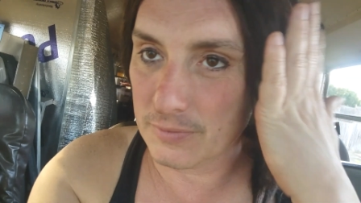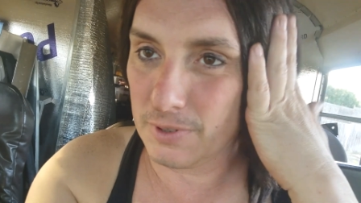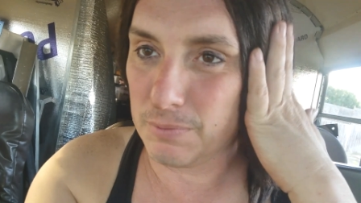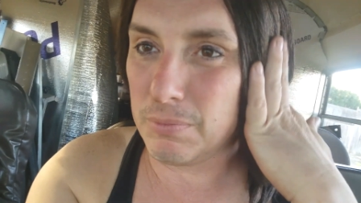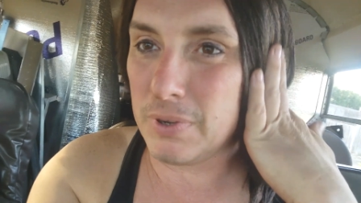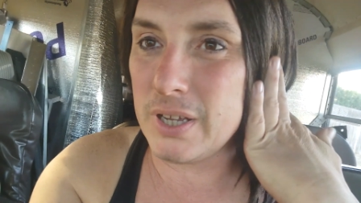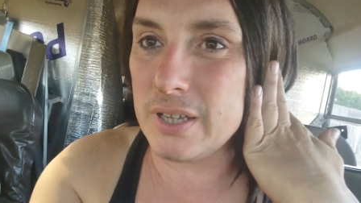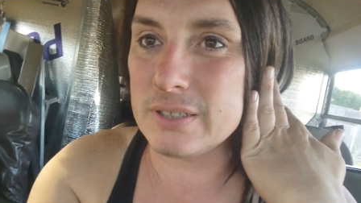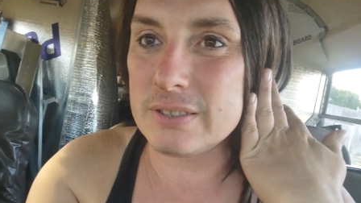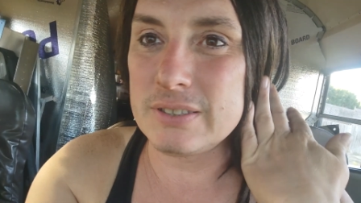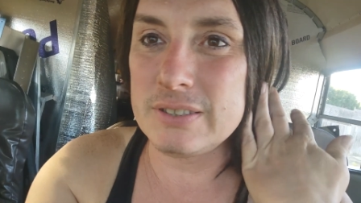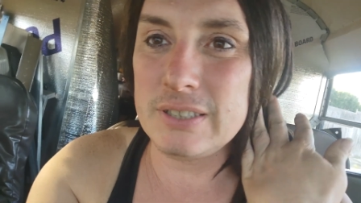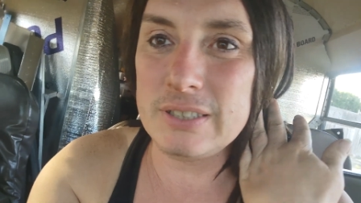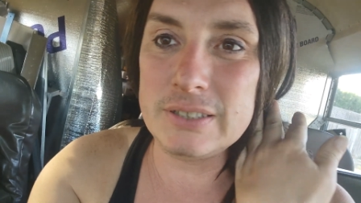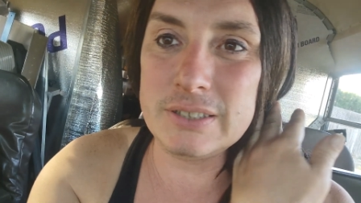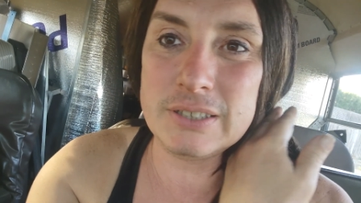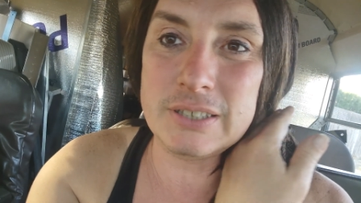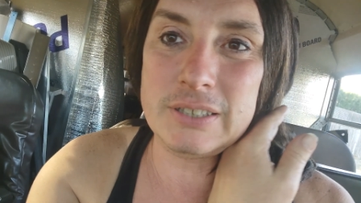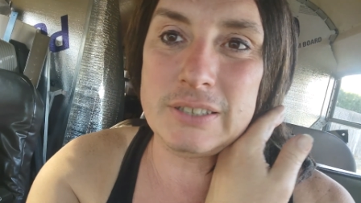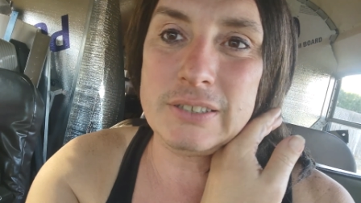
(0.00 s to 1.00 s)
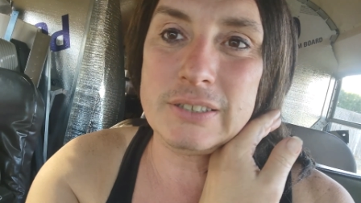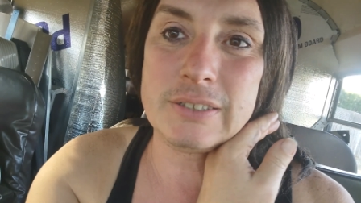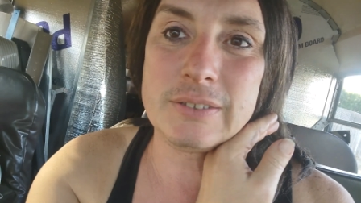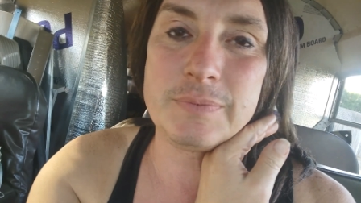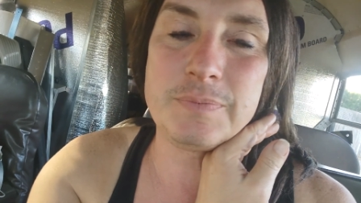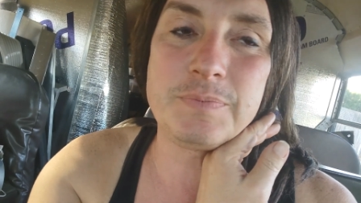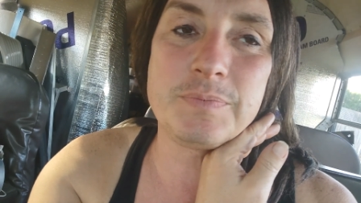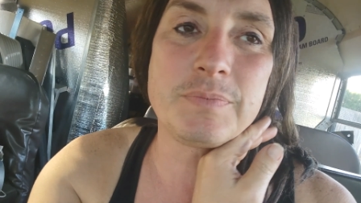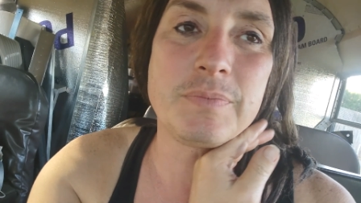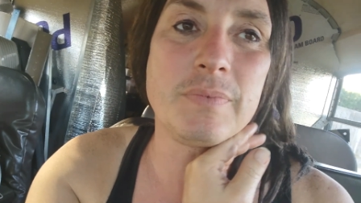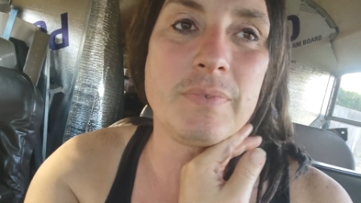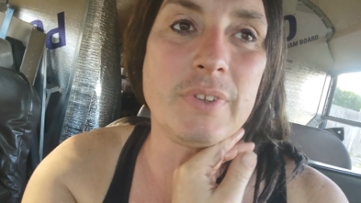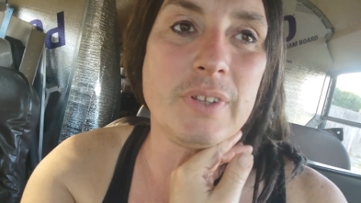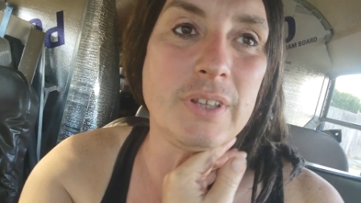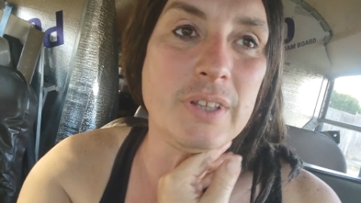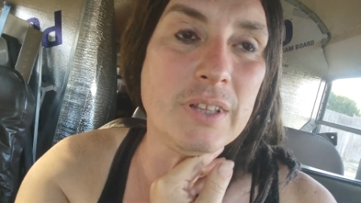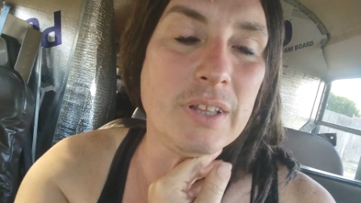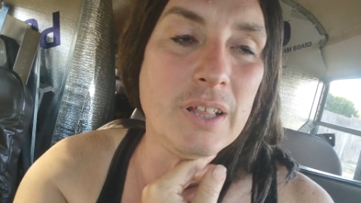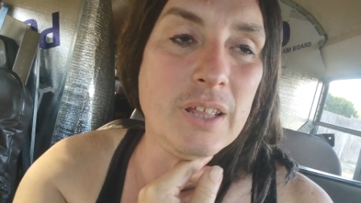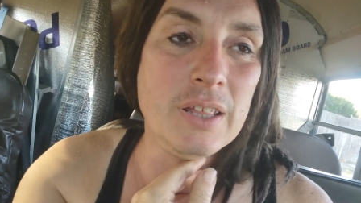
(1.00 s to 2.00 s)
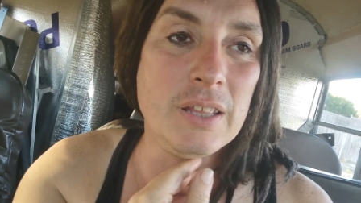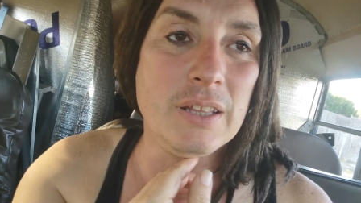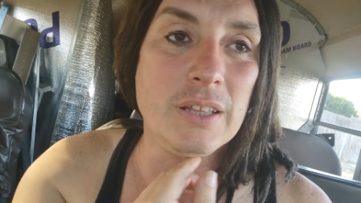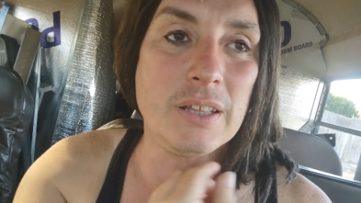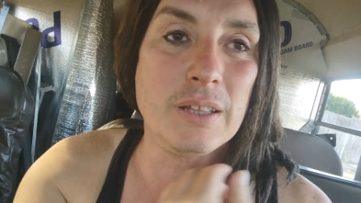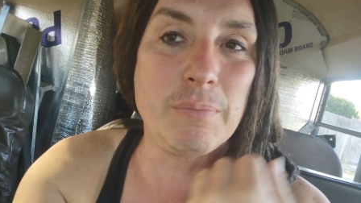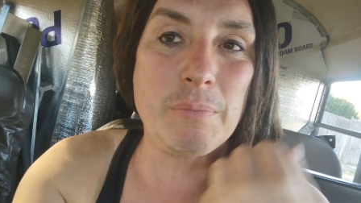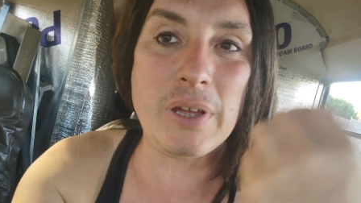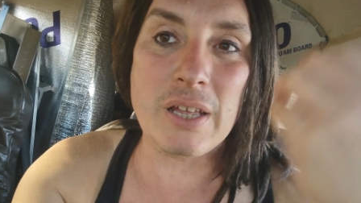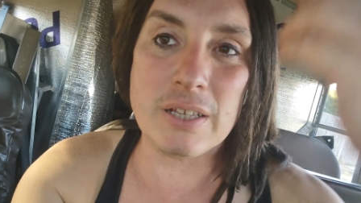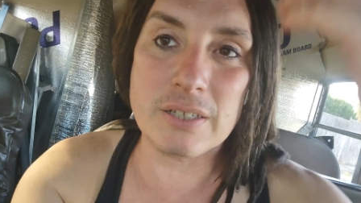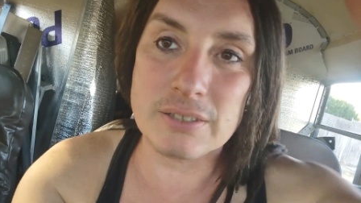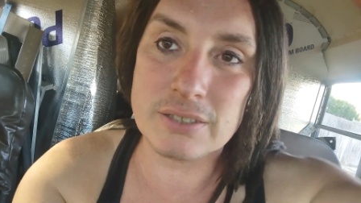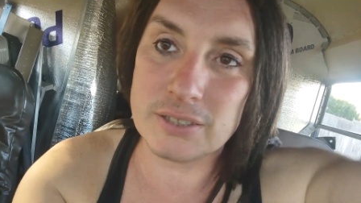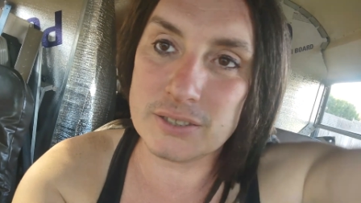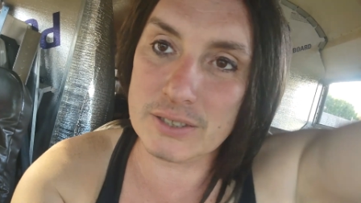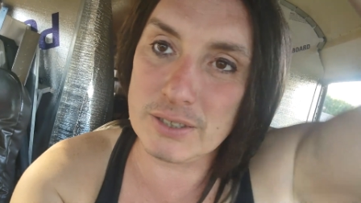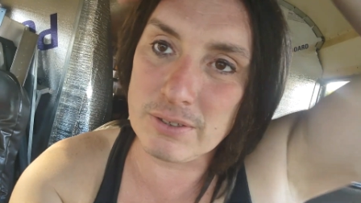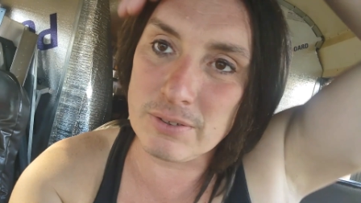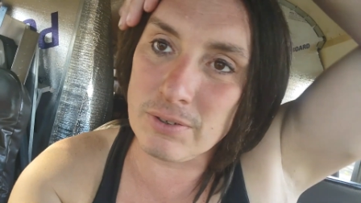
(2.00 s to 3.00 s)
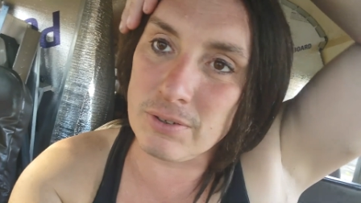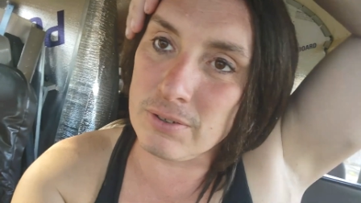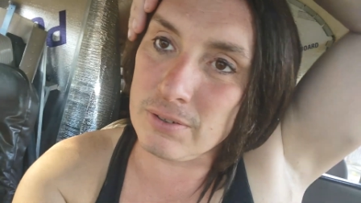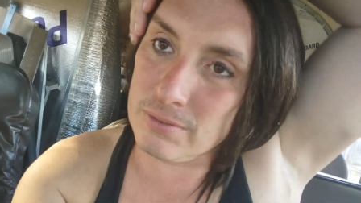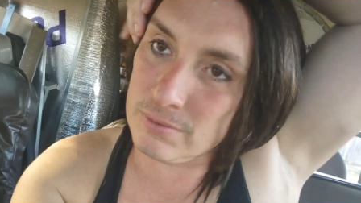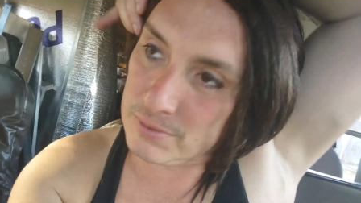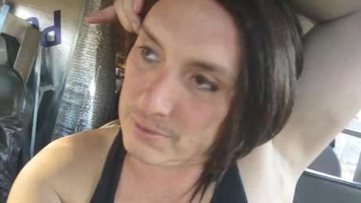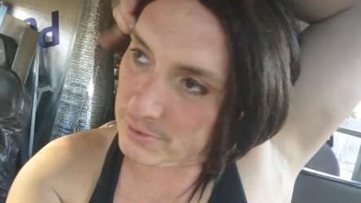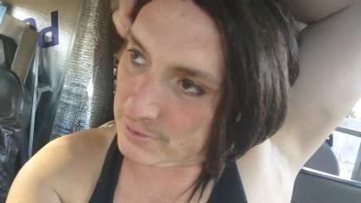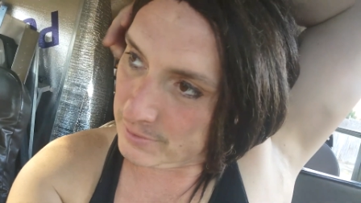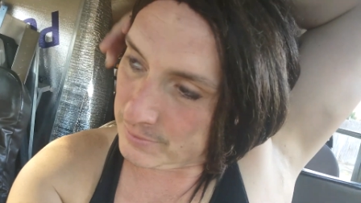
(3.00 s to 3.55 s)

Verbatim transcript: Am I a sissy? Am I a sissy girl?